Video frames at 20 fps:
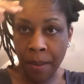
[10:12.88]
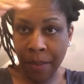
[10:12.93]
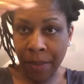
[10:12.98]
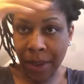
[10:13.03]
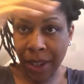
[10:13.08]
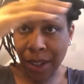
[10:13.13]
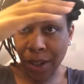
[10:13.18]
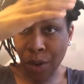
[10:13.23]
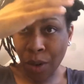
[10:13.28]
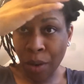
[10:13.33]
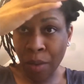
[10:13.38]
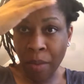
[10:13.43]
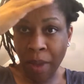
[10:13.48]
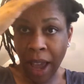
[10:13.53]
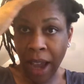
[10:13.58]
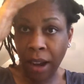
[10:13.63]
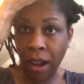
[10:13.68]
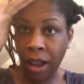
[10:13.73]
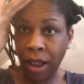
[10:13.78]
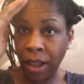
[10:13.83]
It's grown
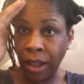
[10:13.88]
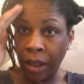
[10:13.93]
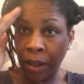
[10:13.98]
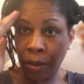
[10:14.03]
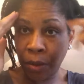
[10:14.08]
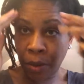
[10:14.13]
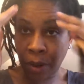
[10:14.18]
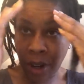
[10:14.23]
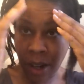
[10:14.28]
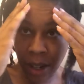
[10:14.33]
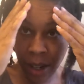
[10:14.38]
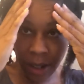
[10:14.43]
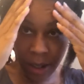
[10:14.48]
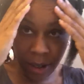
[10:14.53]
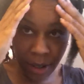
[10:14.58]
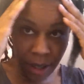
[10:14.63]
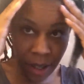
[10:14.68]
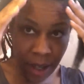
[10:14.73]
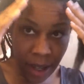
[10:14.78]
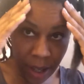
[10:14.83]
back all in the front, and you
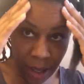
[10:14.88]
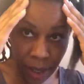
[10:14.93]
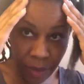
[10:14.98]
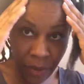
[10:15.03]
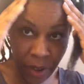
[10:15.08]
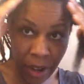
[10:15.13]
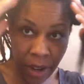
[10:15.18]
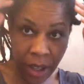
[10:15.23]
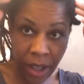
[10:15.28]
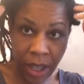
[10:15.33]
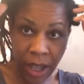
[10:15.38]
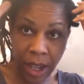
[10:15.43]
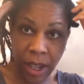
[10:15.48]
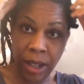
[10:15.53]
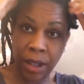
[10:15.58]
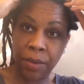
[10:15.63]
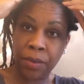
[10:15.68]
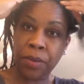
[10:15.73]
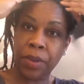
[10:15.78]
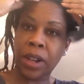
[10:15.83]
can see it's very thick in
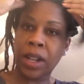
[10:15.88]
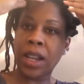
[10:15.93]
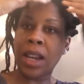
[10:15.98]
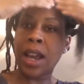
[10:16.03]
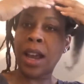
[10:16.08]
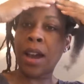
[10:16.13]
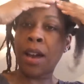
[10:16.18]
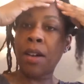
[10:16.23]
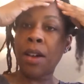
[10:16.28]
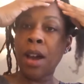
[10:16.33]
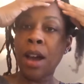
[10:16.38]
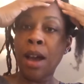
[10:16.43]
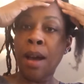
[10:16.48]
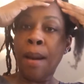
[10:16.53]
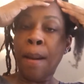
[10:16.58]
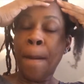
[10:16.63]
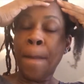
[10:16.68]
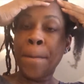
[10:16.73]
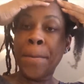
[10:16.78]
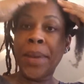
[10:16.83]
the front now.
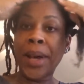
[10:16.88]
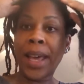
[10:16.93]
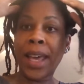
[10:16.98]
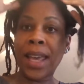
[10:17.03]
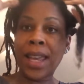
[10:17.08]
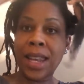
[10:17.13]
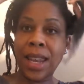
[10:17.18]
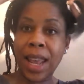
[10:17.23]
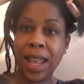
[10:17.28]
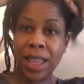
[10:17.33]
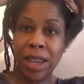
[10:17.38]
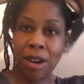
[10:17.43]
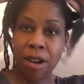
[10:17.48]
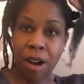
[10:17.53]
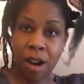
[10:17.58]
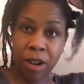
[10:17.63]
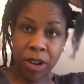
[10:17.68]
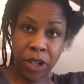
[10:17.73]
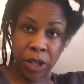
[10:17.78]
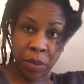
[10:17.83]
But there
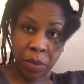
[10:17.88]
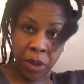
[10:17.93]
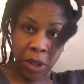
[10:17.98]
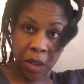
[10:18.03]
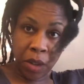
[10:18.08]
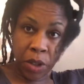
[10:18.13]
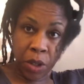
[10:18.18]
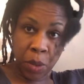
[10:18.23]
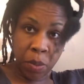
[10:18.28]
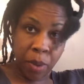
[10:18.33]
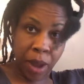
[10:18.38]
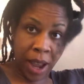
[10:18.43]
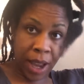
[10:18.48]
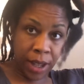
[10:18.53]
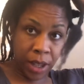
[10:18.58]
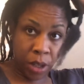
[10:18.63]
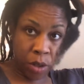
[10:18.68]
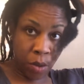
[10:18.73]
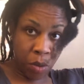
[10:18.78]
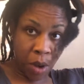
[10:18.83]
are some little
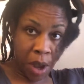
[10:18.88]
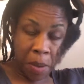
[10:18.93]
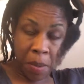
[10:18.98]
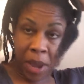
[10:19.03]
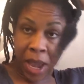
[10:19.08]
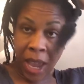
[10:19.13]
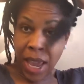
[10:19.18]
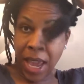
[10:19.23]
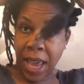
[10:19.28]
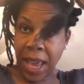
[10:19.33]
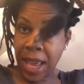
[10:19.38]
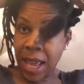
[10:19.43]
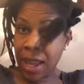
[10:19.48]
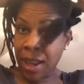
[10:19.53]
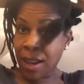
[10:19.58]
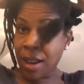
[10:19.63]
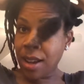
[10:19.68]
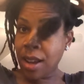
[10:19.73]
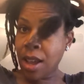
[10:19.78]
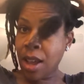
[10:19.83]
spots throughout my
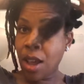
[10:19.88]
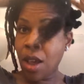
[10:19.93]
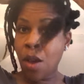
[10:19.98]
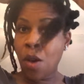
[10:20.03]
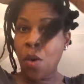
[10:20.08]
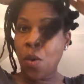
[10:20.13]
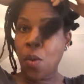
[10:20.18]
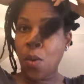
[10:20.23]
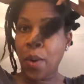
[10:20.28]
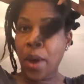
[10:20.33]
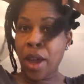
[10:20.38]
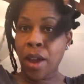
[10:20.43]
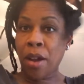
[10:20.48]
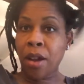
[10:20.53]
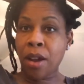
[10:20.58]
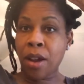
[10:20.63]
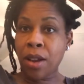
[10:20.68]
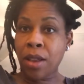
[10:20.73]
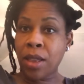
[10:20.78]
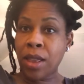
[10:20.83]
head
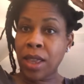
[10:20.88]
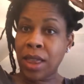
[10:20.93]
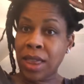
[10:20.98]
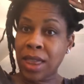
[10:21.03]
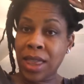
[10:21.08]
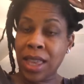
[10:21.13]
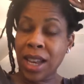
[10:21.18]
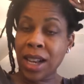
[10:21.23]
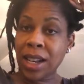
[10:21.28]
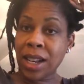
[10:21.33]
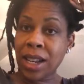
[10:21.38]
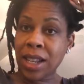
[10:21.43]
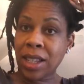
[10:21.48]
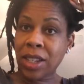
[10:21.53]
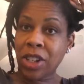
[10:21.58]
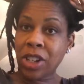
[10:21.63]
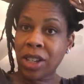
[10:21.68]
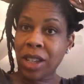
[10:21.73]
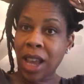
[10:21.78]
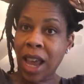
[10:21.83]
where the thickness
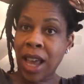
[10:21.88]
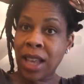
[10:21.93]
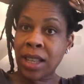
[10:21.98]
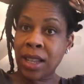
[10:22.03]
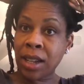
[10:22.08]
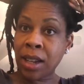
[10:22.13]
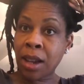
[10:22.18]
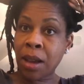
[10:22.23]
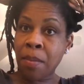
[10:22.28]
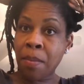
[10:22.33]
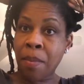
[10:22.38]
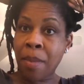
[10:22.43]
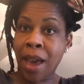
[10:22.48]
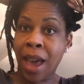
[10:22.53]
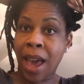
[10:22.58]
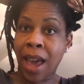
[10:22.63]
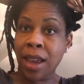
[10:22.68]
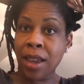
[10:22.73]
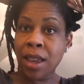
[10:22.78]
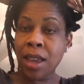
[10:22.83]
just hasn't come
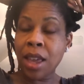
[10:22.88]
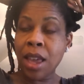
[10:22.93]
back.